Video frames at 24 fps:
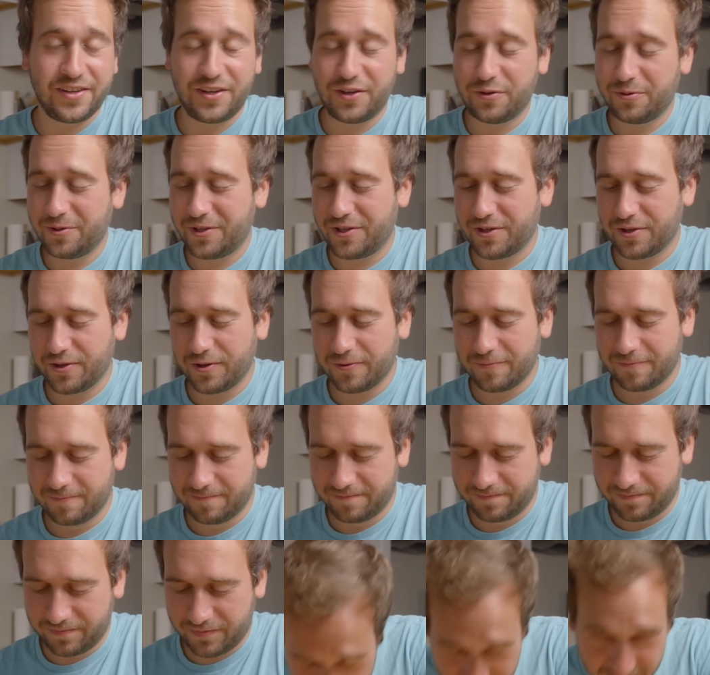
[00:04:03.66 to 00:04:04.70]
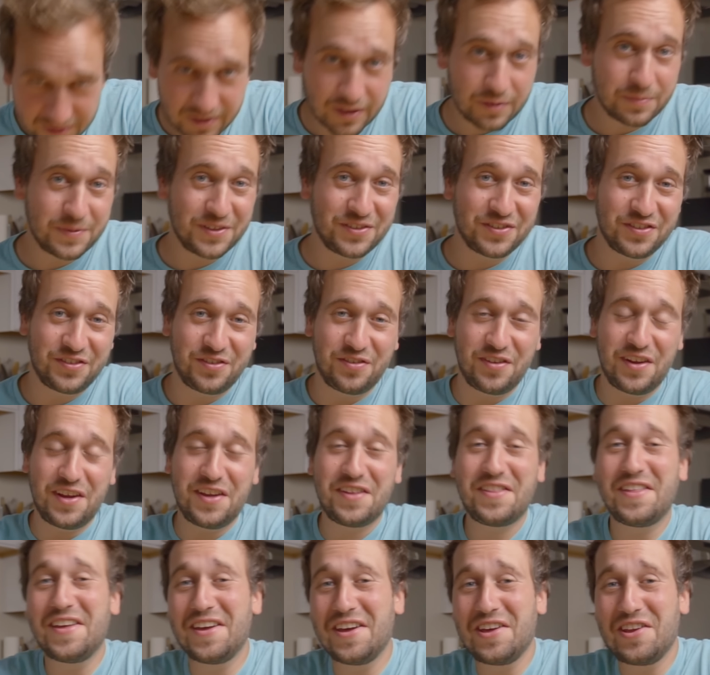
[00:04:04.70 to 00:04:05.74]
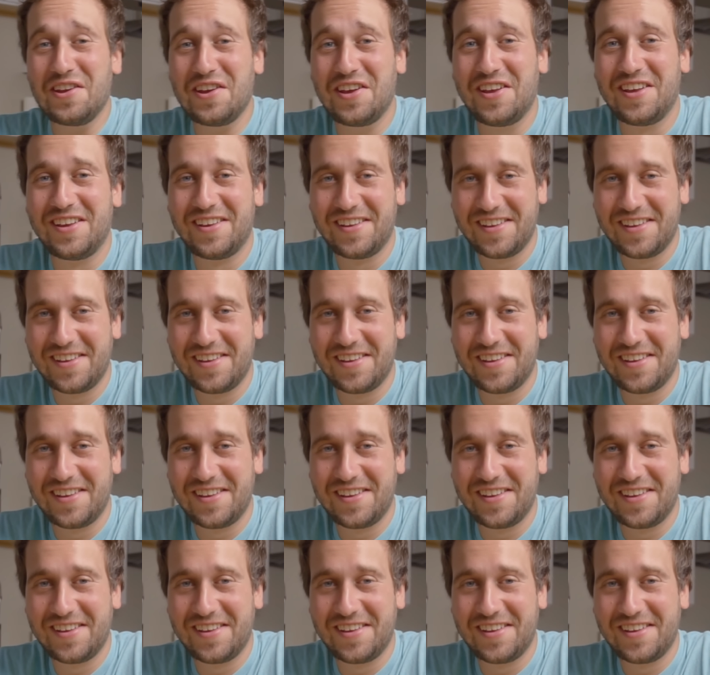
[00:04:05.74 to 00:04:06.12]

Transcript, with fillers: here we go. Let me just say that